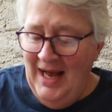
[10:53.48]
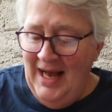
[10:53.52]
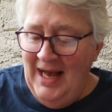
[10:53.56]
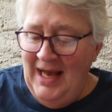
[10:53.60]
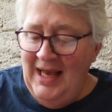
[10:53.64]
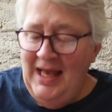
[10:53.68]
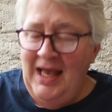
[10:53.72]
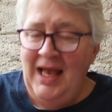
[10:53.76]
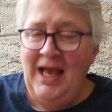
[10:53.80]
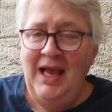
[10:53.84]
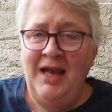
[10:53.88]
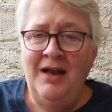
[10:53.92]

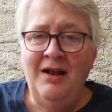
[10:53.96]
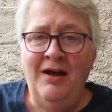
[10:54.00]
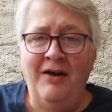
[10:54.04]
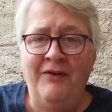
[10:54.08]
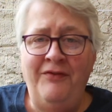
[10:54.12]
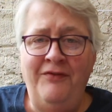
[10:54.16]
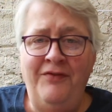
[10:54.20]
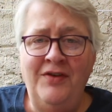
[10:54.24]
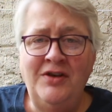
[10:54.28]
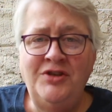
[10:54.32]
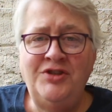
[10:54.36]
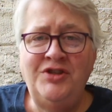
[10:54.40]
I ate a
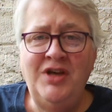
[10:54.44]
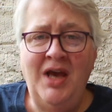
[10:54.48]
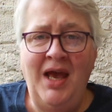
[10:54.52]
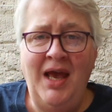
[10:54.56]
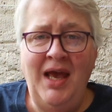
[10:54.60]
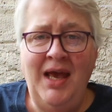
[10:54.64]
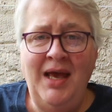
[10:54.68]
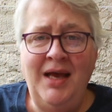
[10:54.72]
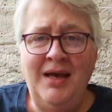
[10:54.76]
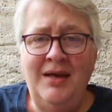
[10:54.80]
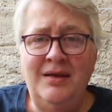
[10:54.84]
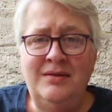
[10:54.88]
fish
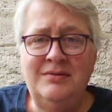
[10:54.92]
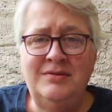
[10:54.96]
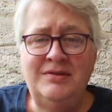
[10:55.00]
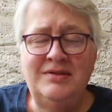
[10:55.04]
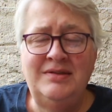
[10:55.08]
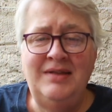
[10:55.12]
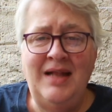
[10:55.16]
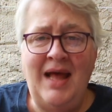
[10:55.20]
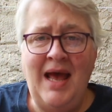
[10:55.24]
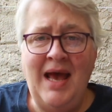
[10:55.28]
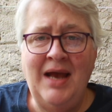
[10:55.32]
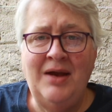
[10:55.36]
egg
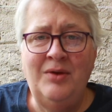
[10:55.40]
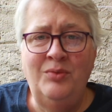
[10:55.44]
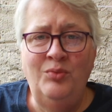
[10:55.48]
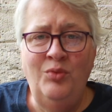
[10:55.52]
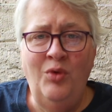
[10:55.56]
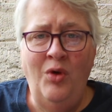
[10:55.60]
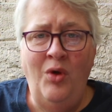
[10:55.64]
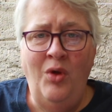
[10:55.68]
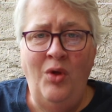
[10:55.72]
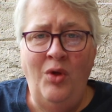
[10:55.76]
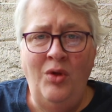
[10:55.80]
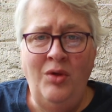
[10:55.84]
snack
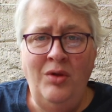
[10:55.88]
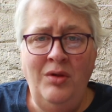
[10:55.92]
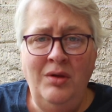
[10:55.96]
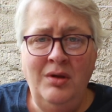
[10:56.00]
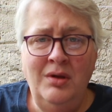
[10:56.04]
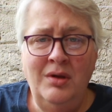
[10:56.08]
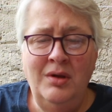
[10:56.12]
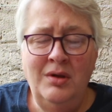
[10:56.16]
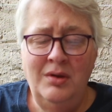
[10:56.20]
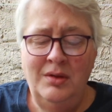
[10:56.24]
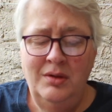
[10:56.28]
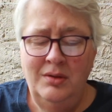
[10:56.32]
roll?
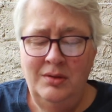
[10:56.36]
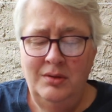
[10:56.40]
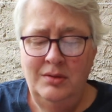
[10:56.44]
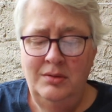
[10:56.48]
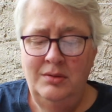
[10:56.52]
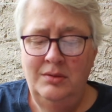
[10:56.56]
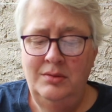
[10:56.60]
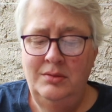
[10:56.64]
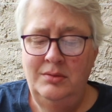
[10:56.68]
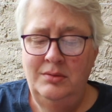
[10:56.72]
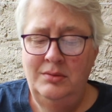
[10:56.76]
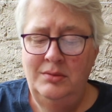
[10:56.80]

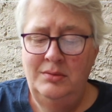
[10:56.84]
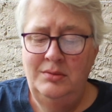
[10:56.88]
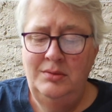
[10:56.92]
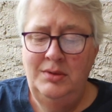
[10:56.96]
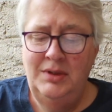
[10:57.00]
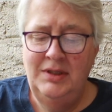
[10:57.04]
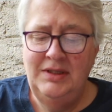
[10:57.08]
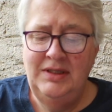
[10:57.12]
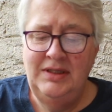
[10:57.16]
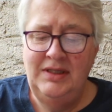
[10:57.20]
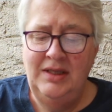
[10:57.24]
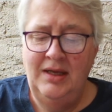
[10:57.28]

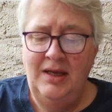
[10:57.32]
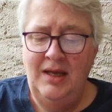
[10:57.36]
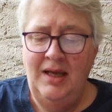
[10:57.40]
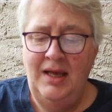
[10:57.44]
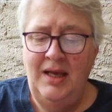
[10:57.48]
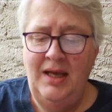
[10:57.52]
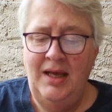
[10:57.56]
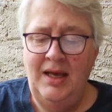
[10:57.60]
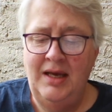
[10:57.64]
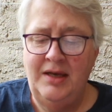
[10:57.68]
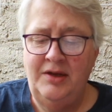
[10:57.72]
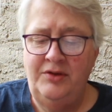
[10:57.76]
What the
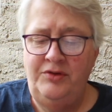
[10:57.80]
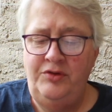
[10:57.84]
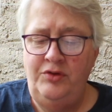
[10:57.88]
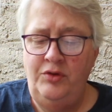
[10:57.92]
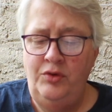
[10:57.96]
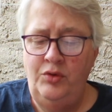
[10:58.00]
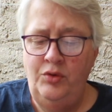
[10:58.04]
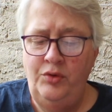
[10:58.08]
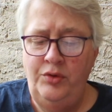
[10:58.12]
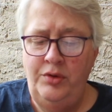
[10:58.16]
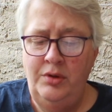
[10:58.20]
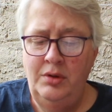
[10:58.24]
heck,
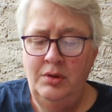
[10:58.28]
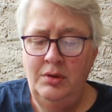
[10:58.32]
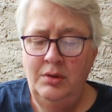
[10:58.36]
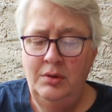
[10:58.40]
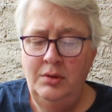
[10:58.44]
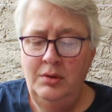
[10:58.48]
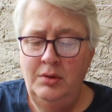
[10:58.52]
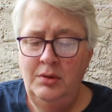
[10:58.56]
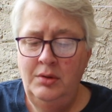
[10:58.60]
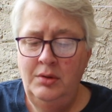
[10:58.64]
dude?